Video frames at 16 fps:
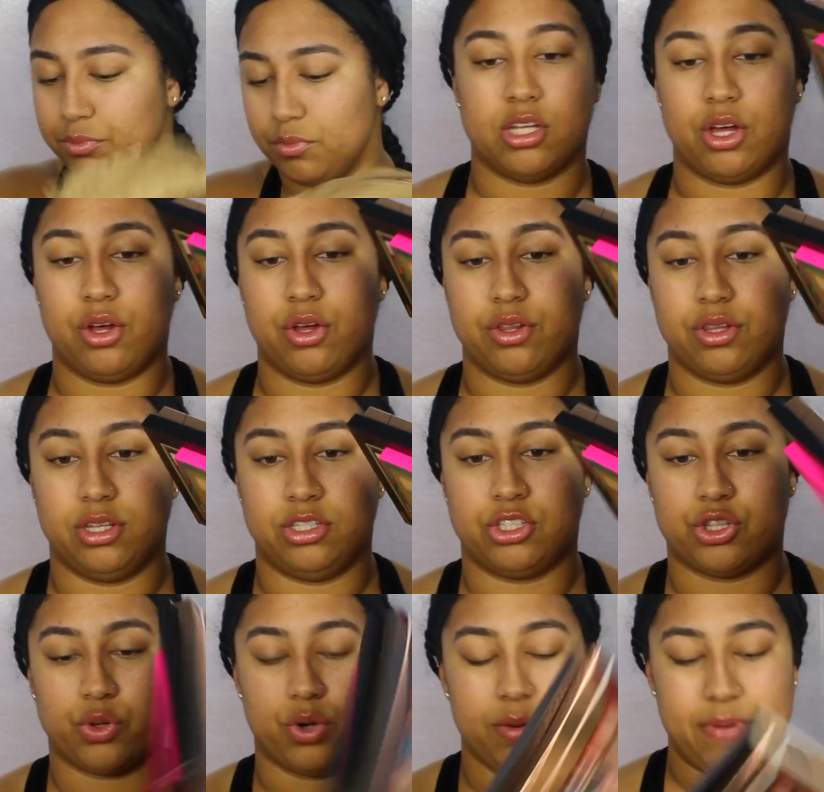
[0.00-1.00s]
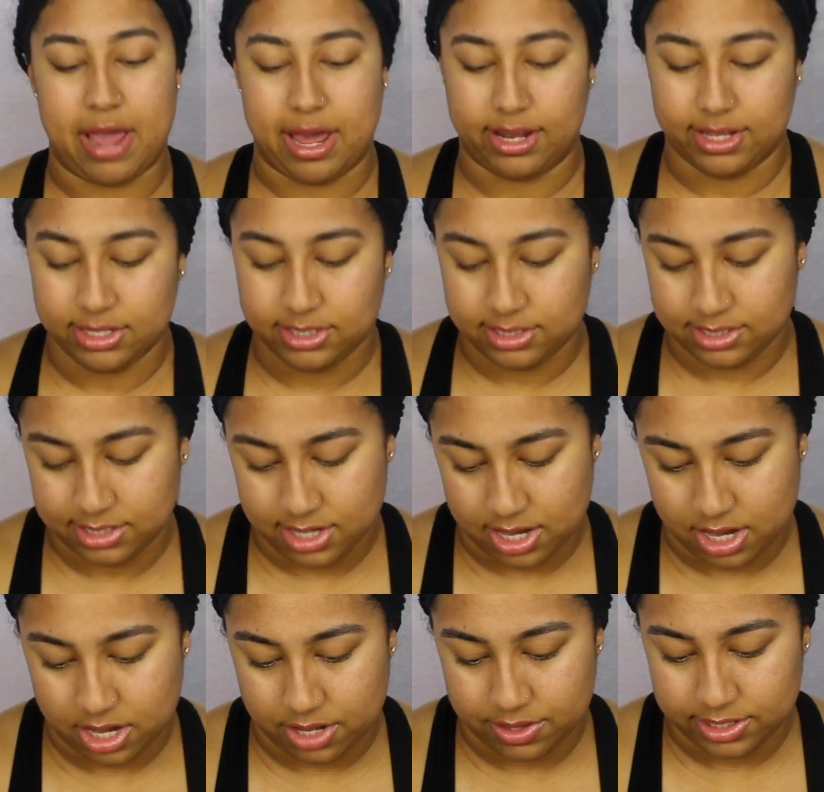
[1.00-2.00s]
So it's 3 palettes.
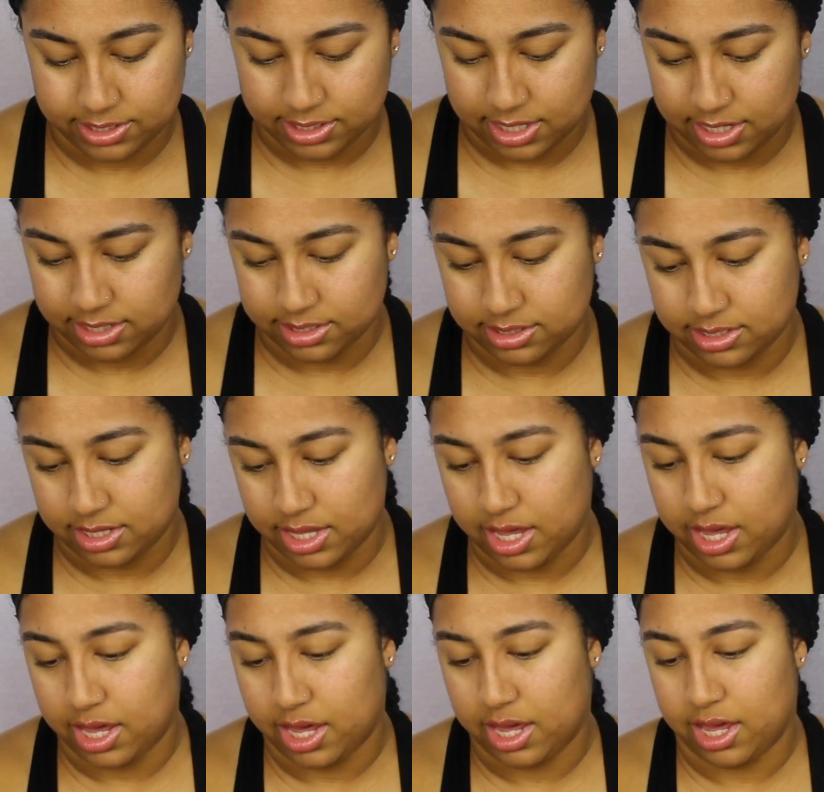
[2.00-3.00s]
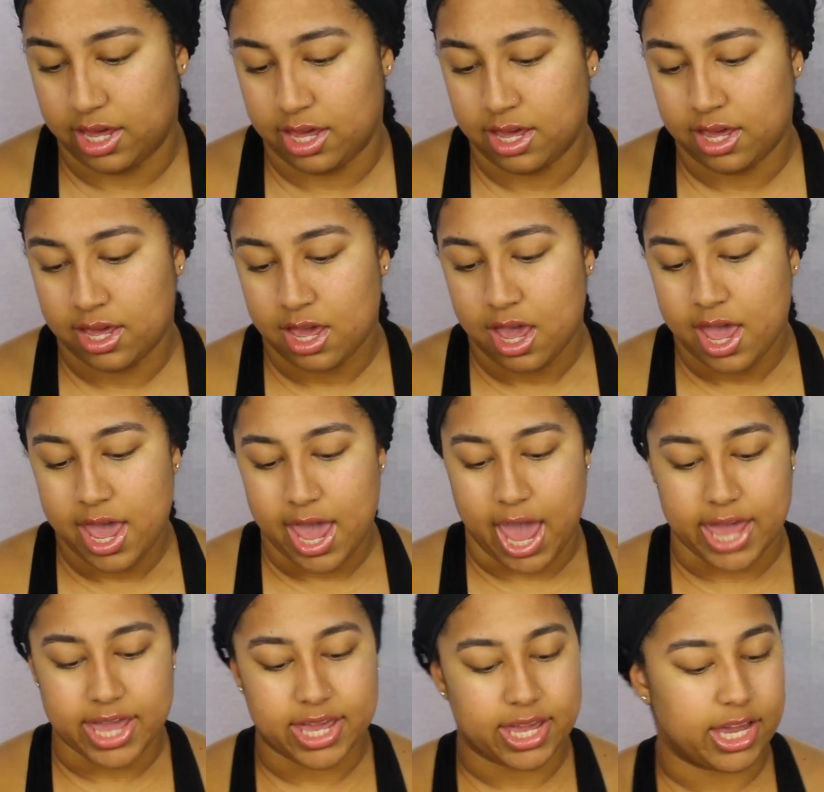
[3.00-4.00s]
This is the
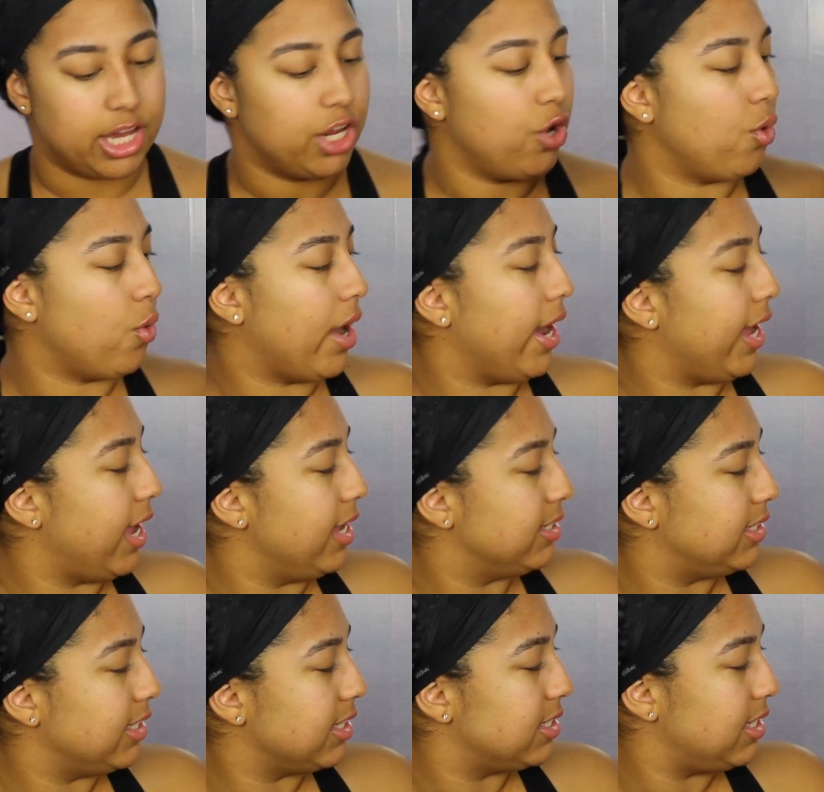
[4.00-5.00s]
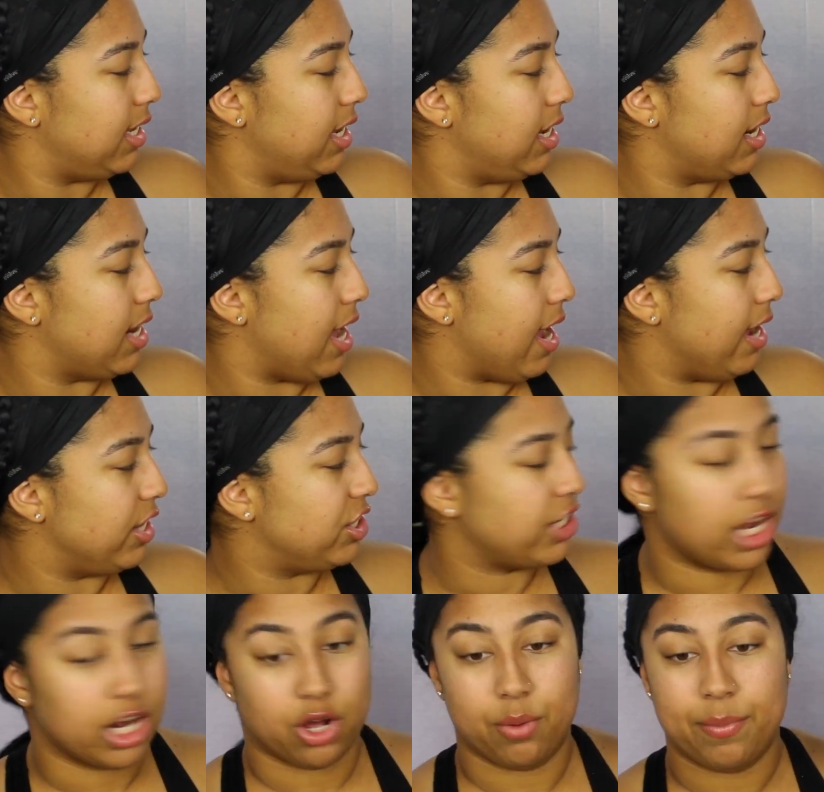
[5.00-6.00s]
Hanging in Hawaii 16
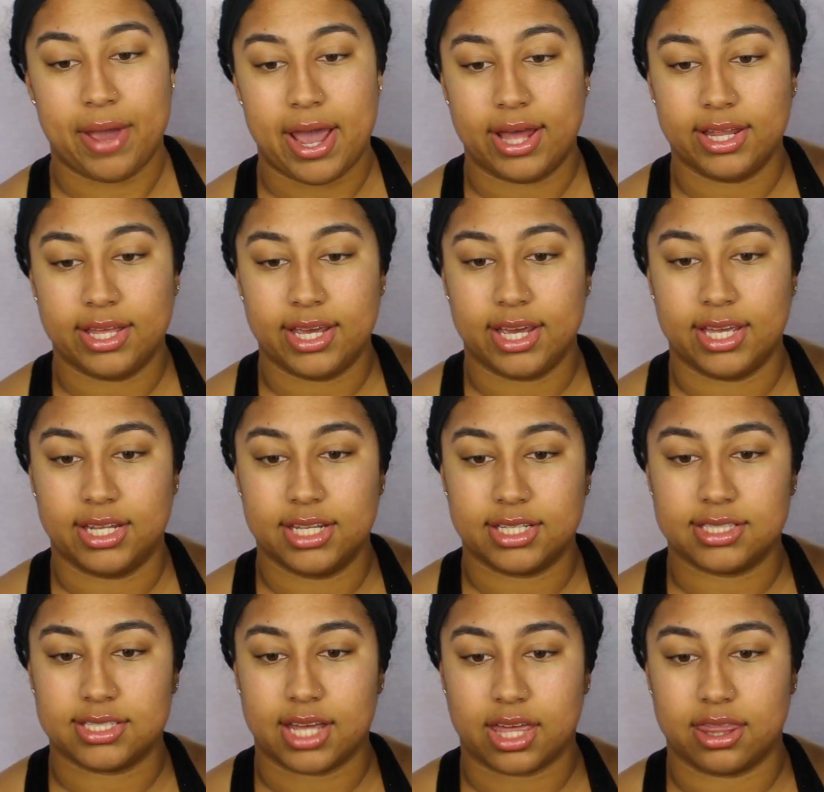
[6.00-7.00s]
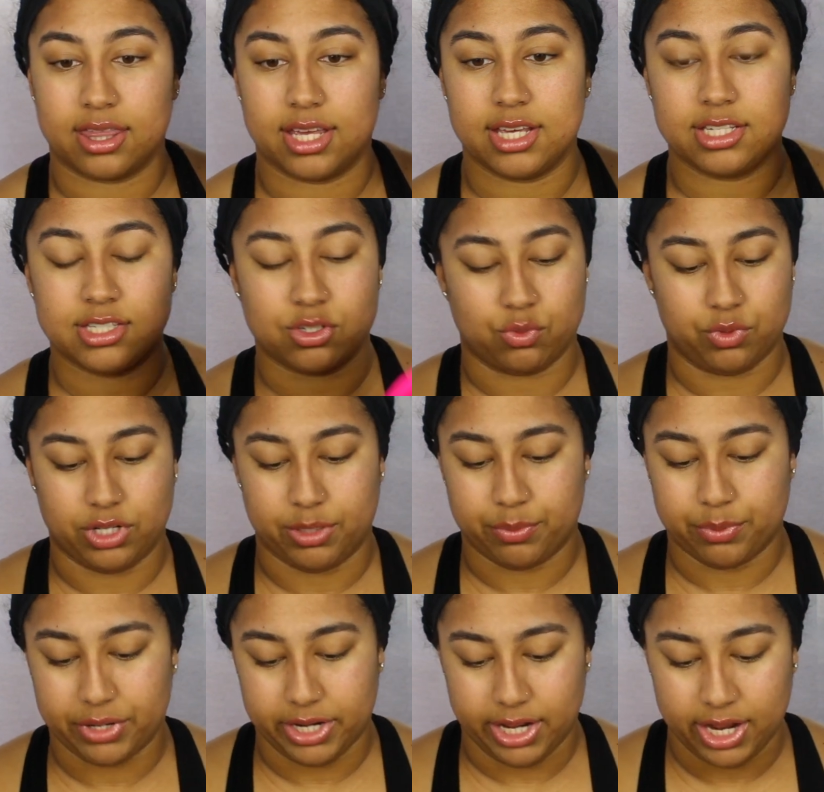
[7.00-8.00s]
eyeshadow palette. It looks like this, really
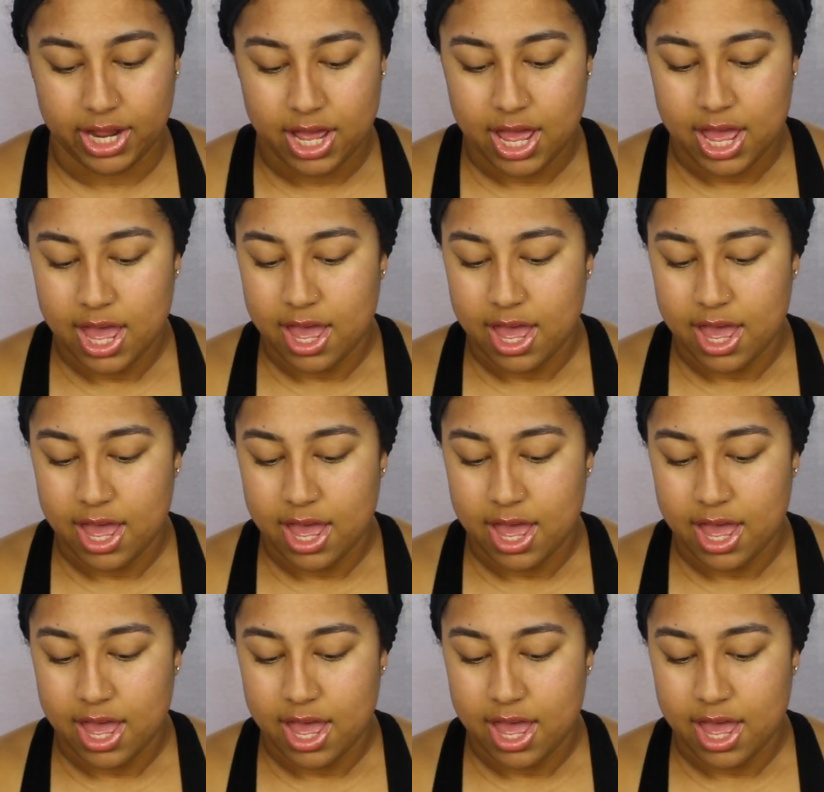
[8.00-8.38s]
pretty.